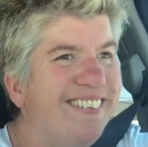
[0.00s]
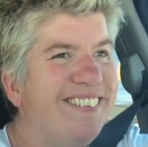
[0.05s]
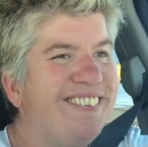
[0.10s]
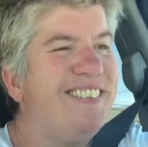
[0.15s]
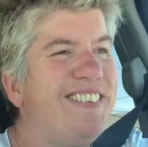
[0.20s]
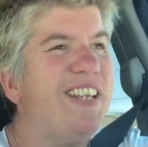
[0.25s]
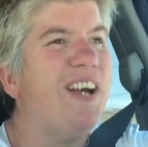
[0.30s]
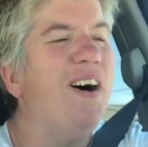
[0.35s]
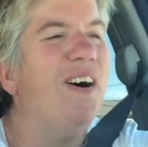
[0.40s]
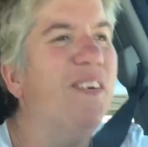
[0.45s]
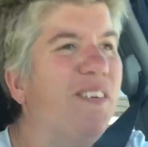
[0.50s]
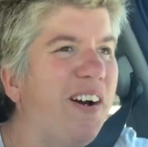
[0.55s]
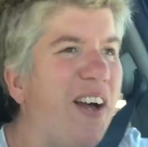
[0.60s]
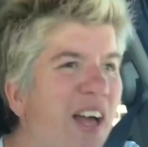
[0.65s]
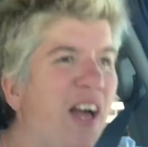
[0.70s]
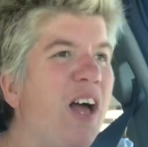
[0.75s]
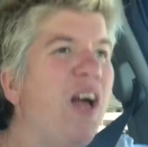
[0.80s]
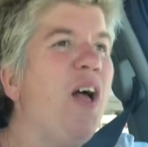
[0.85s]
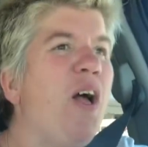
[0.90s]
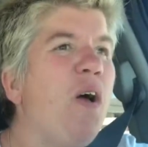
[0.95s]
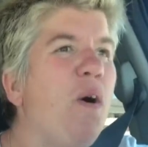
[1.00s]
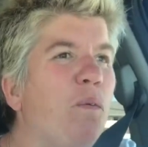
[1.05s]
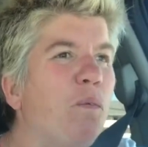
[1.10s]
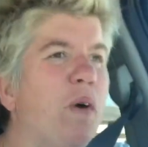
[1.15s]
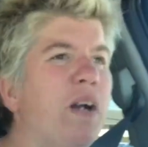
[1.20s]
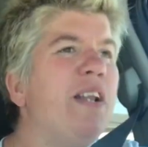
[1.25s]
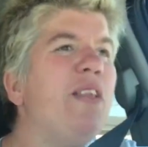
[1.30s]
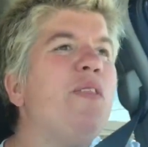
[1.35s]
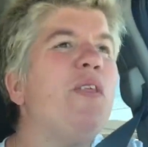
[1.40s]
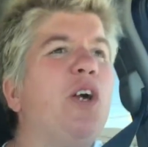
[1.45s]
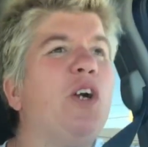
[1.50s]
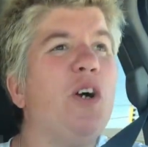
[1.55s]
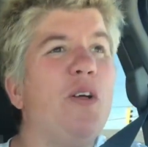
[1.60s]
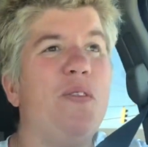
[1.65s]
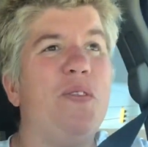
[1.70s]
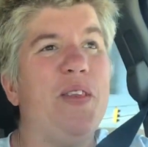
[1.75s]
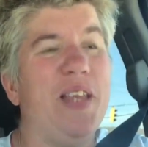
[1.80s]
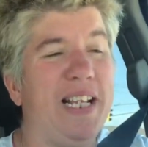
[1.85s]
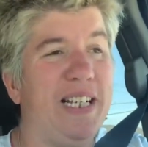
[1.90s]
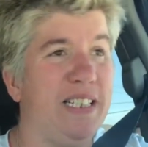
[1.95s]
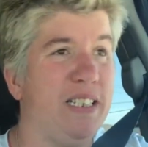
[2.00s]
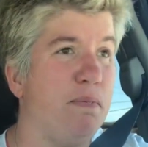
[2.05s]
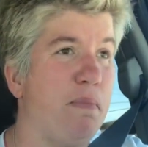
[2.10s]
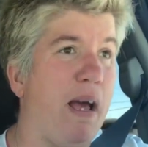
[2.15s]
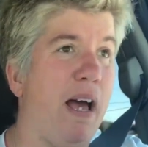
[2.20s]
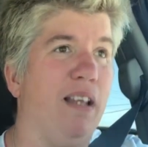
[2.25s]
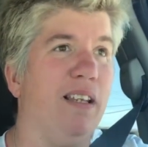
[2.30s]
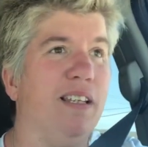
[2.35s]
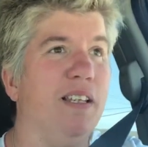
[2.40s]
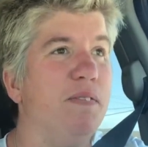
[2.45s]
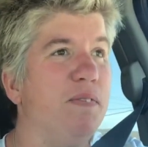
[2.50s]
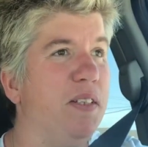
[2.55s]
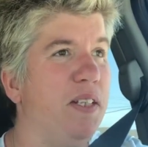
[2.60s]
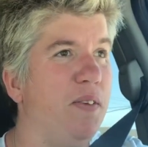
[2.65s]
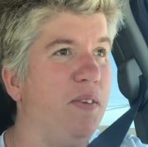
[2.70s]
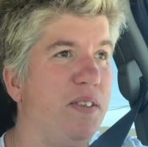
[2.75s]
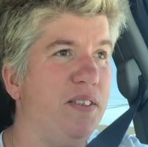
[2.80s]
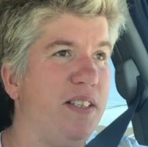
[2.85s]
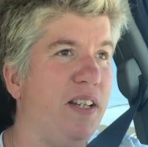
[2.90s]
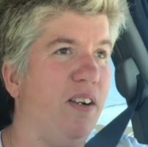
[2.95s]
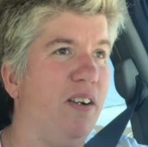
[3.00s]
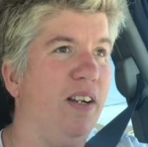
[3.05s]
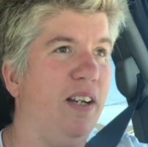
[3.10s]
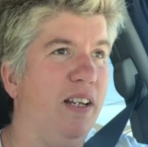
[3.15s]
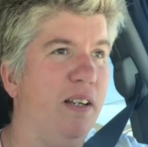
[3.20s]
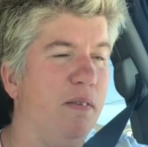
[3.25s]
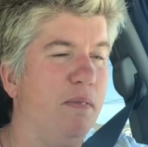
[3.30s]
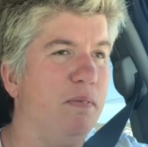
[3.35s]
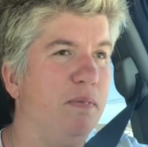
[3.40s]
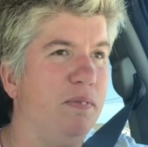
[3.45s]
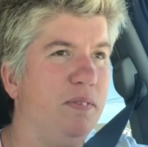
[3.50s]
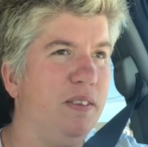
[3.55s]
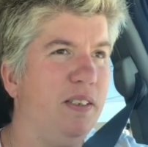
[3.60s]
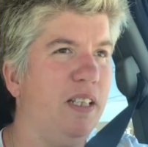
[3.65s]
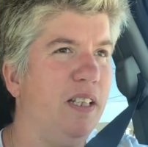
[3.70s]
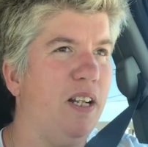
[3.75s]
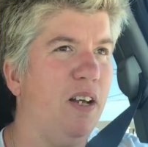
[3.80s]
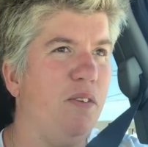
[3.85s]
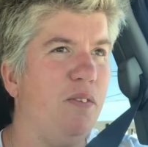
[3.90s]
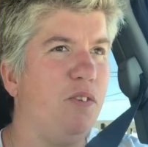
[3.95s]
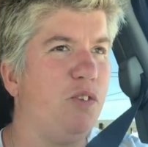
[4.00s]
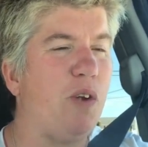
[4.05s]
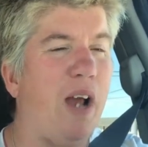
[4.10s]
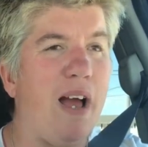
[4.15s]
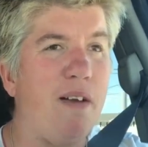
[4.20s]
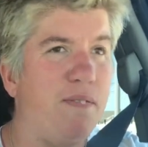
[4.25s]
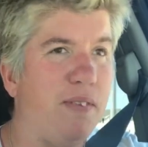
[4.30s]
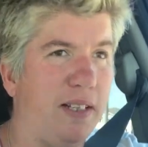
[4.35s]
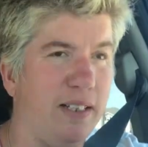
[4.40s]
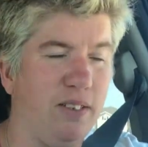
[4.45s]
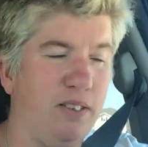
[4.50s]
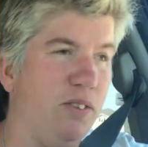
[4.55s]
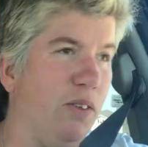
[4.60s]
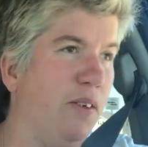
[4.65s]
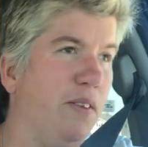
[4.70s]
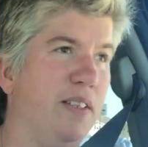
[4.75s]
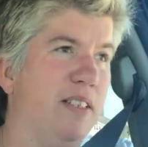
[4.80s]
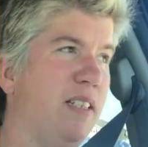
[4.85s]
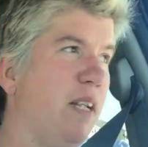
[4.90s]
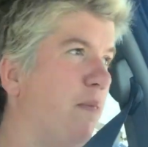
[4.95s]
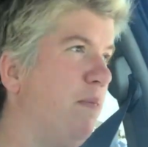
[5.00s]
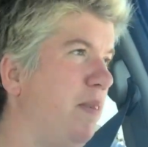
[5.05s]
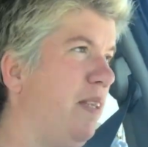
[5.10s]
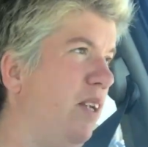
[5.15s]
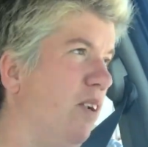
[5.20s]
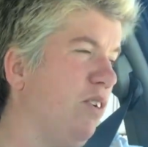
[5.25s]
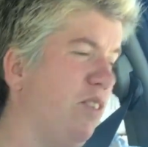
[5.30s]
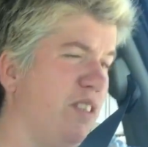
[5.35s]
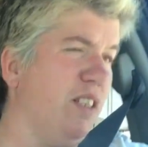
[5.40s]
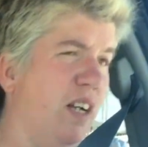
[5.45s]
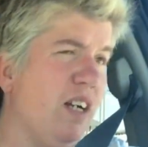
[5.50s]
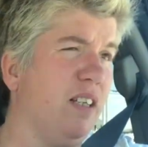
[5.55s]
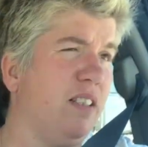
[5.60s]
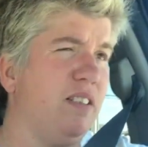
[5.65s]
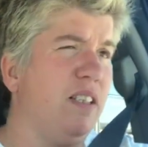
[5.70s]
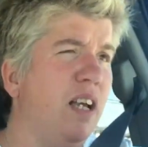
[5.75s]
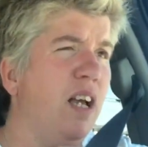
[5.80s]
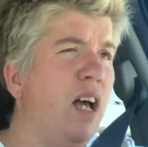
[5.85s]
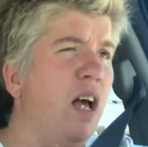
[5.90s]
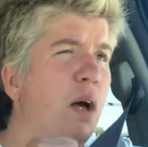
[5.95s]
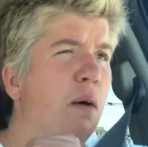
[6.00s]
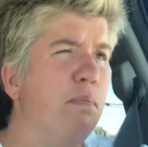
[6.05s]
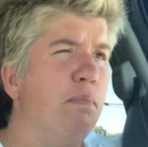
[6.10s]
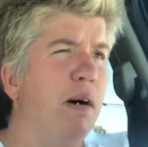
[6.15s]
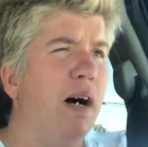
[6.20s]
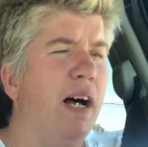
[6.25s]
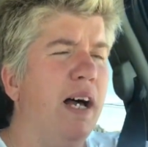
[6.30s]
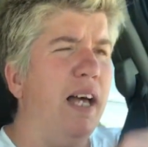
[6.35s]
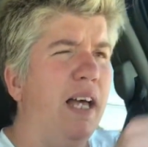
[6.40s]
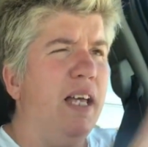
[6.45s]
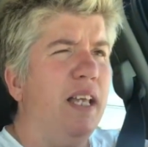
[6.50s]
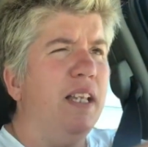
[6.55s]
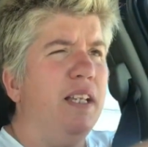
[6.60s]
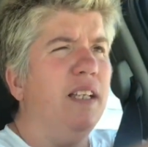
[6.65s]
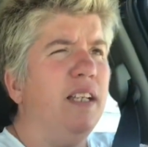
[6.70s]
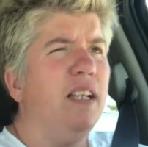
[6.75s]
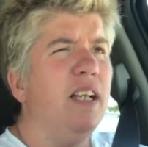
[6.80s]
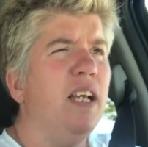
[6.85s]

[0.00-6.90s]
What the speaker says: So, one of the good things about living in this area, you know, traffic during this time of the year sucks, but